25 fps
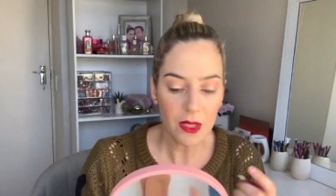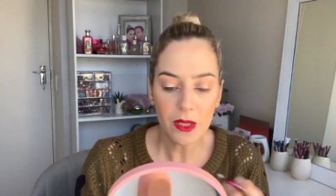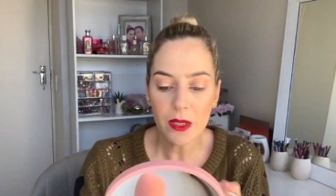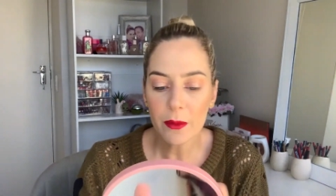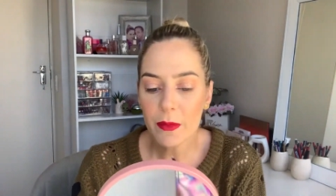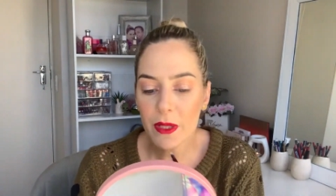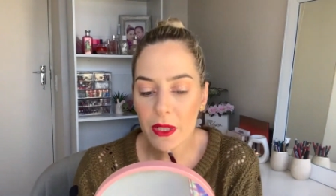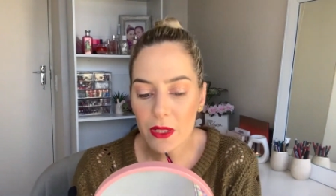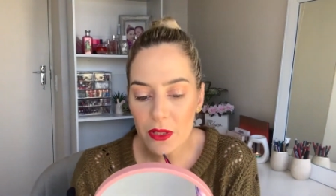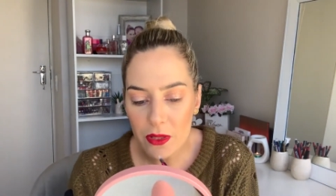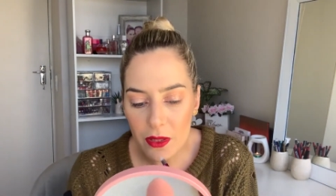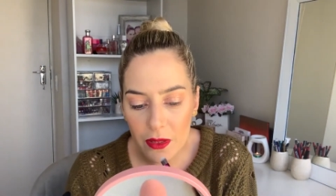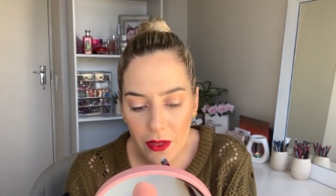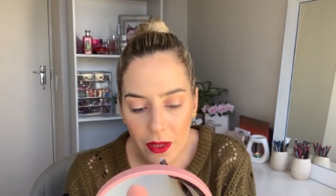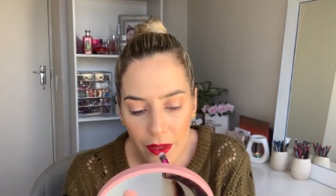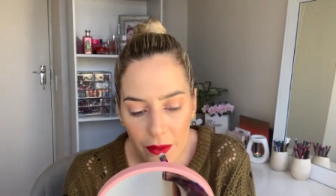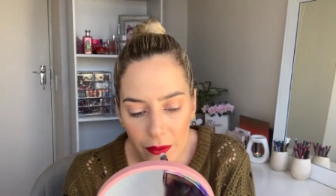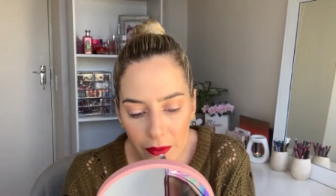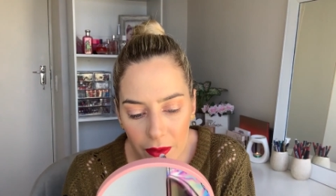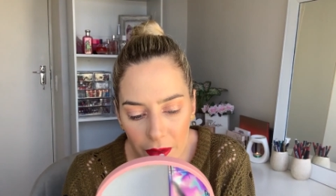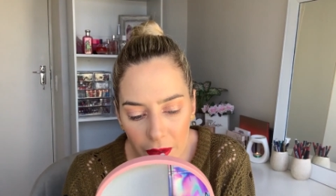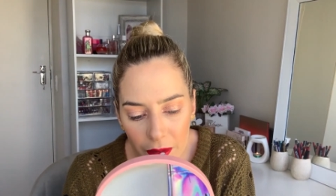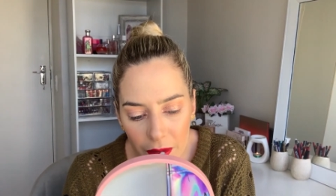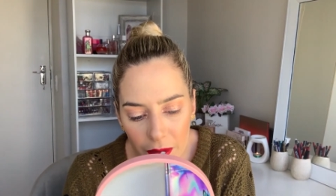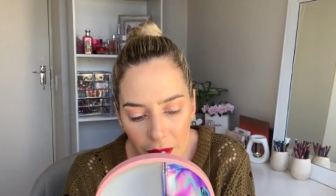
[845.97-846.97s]
Let me
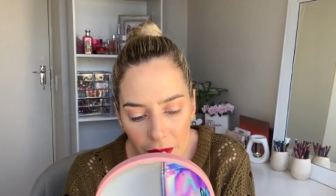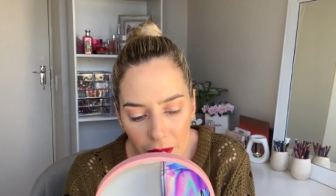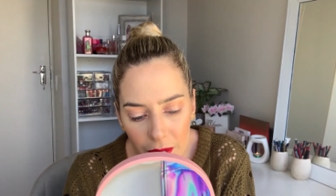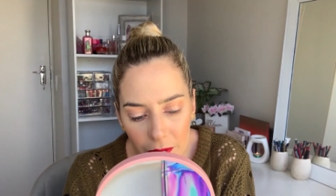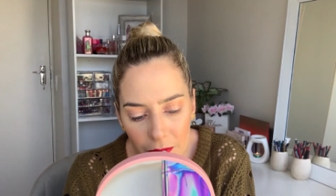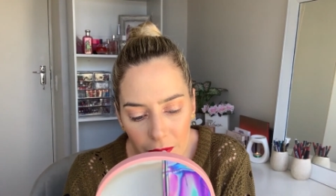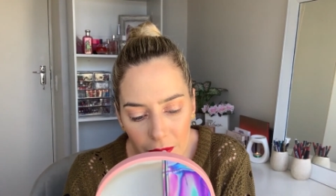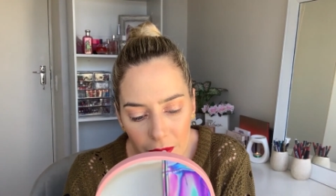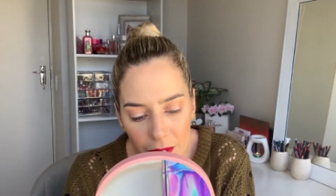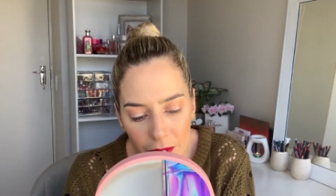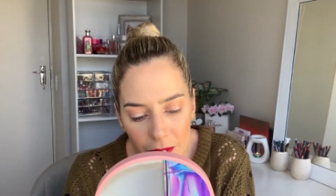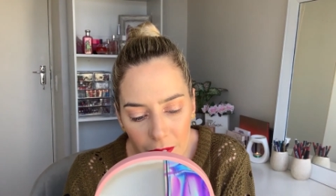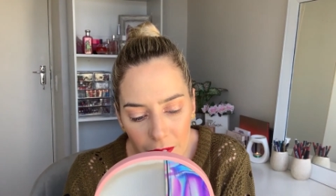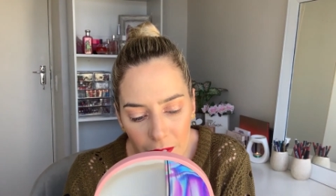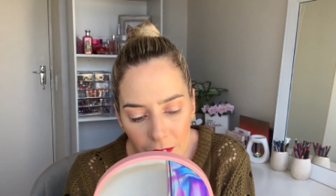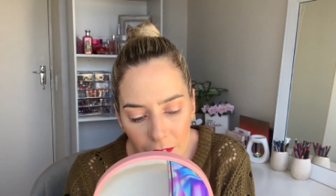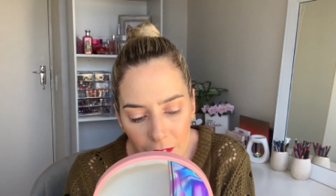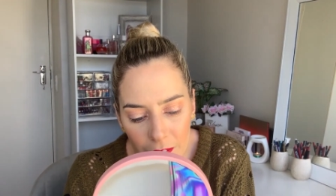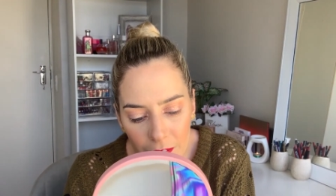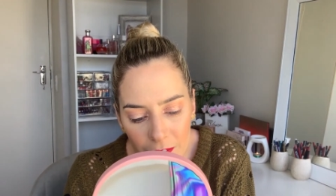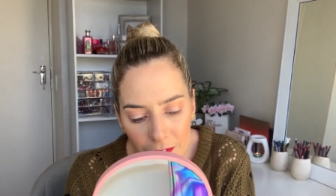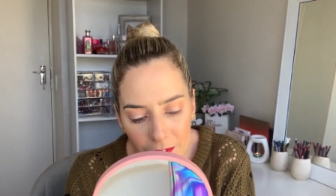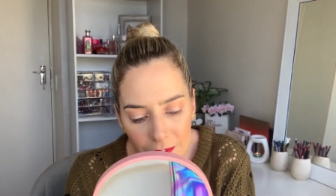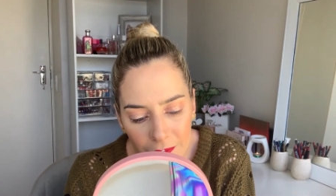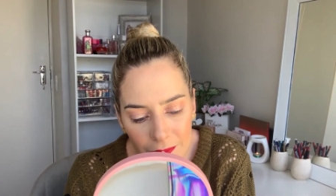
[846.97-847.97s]
try with a more
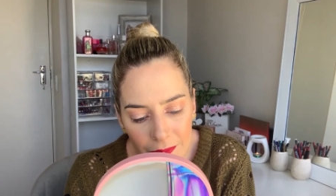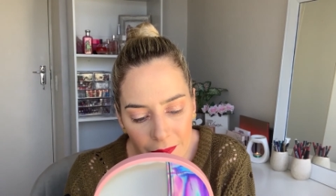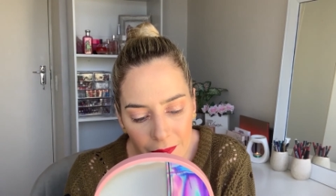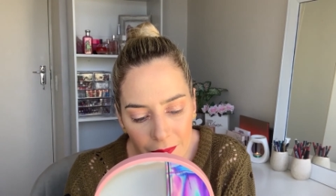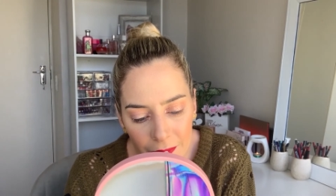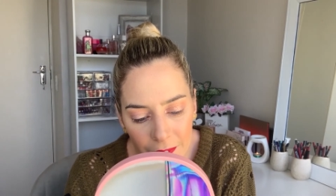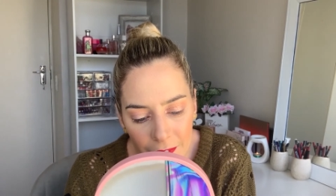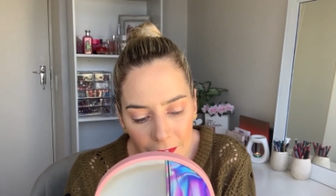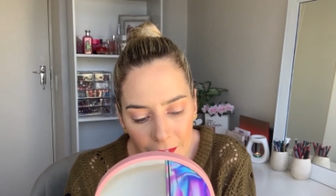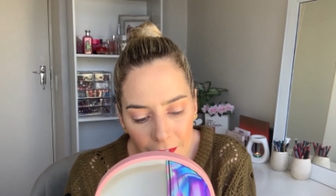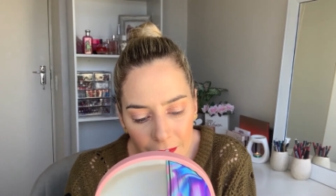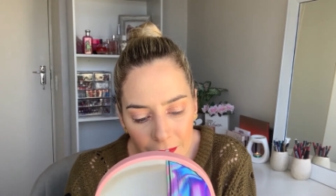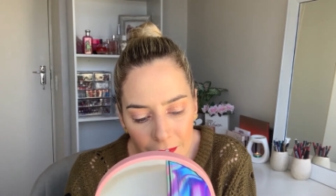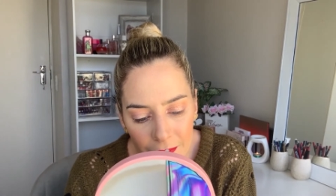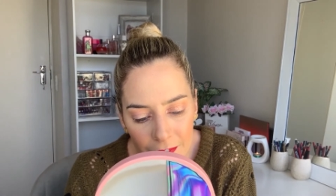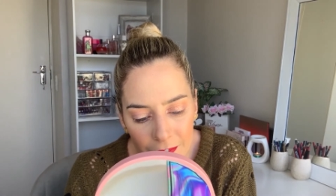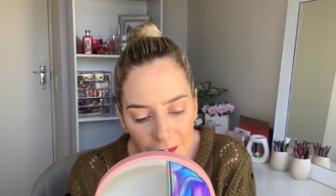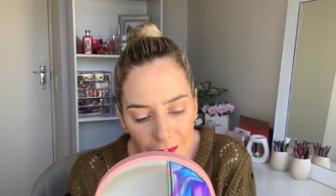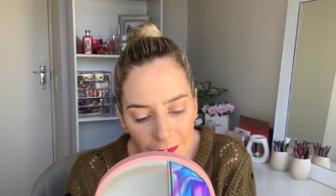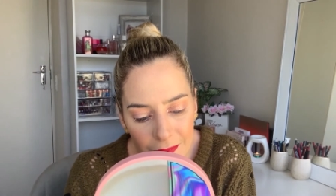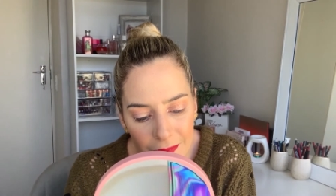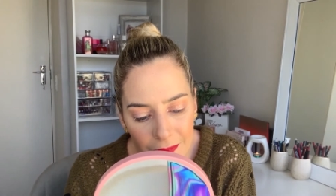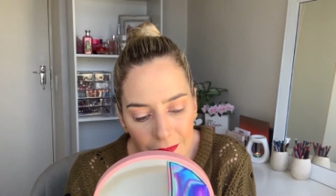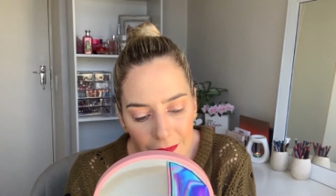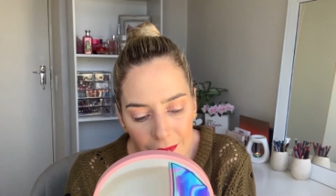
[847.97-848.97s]

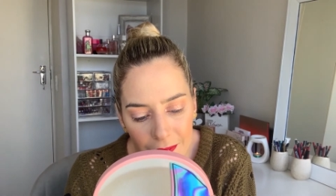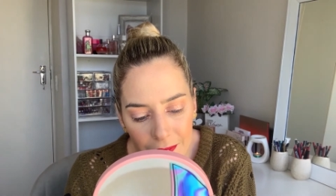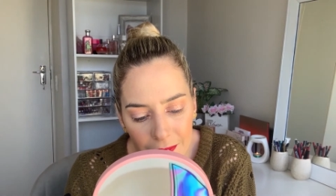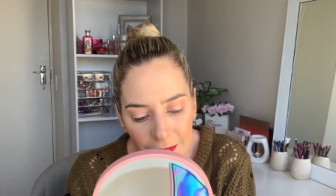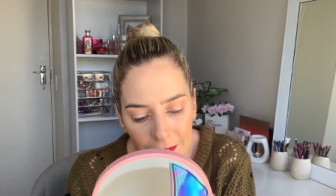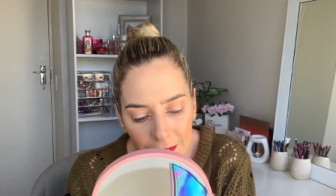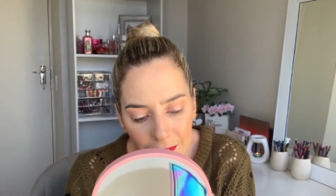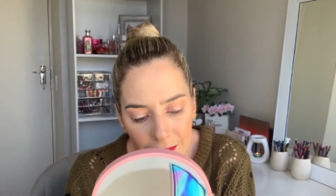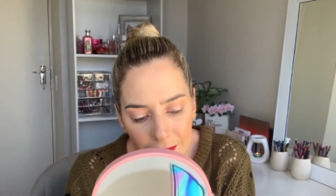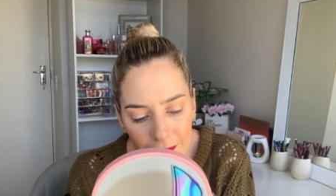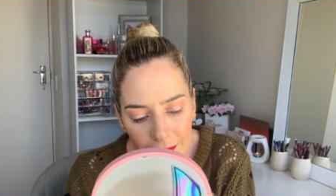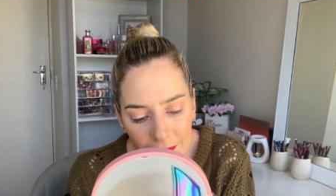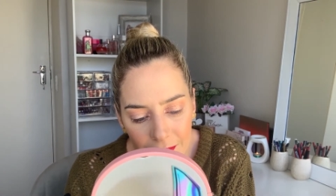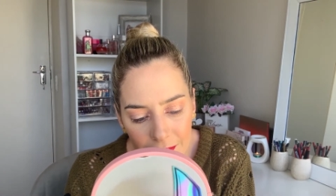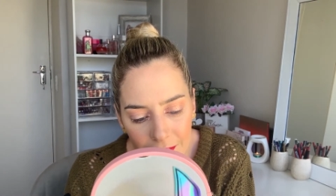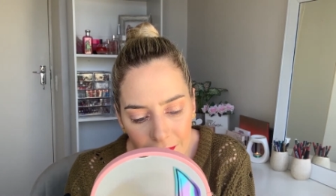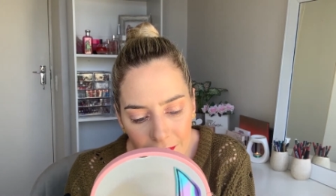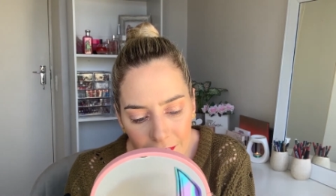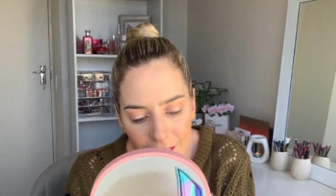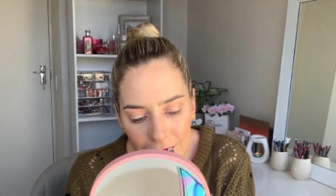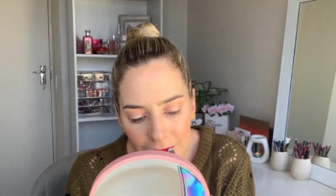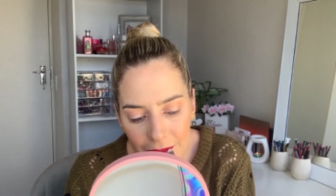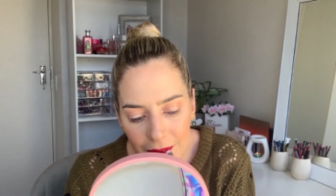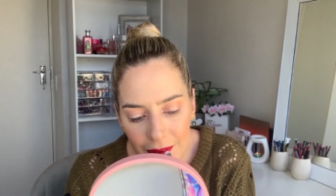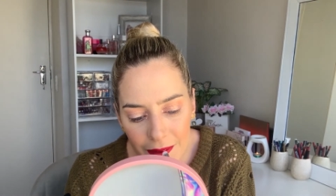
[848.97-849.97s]
exact
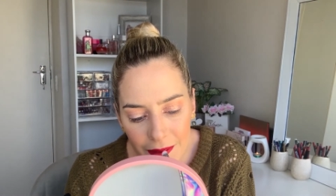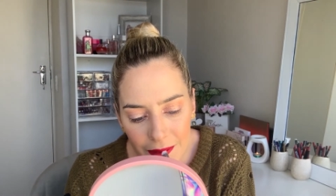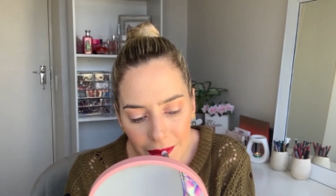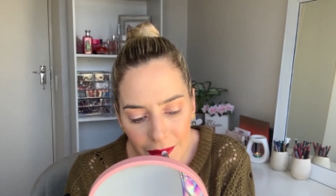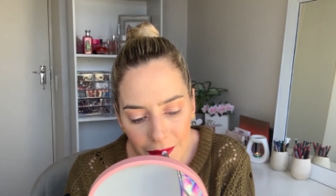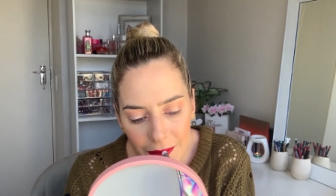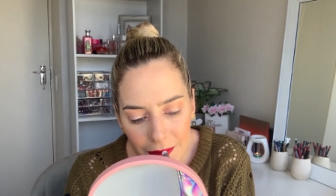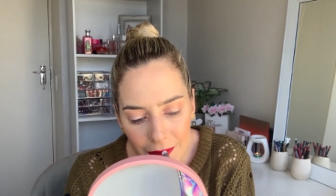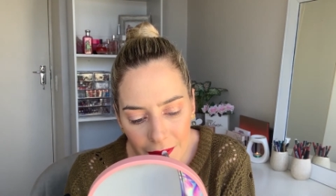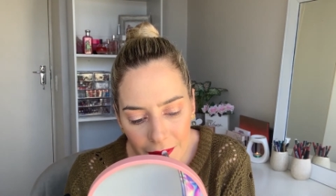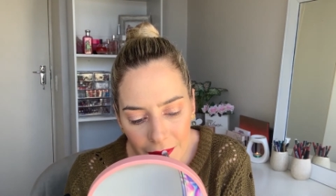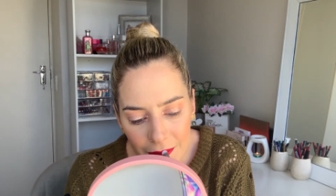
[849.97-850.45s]
brush.